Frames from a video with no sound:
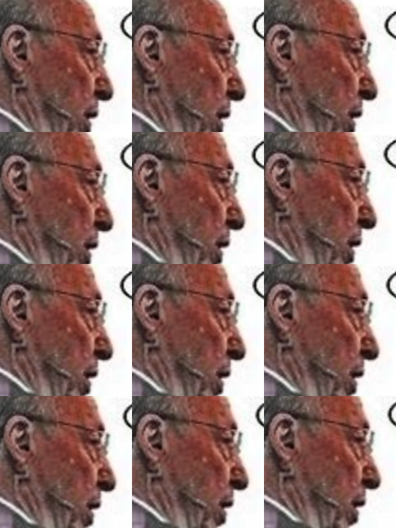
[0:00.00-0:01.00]

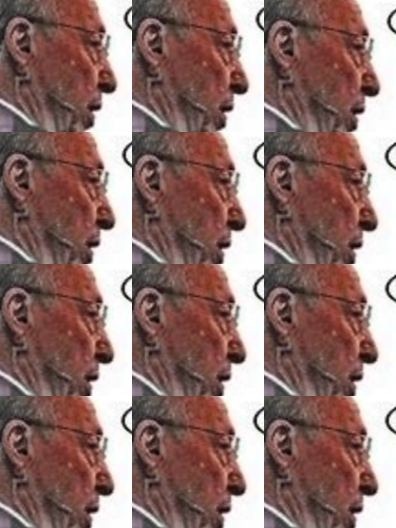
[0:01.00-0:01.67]
No one is speaking in this clip.